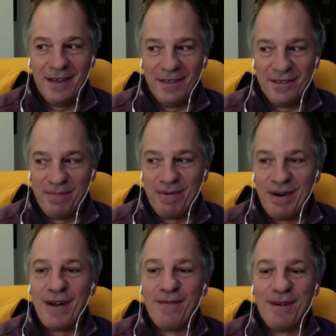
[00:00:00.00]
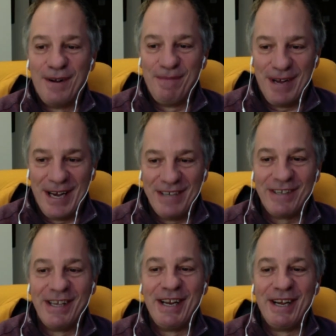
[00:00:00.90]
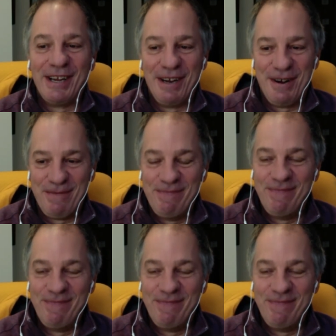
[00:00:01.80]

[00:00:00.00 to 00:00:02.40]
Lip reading: it's a break from isolating at home.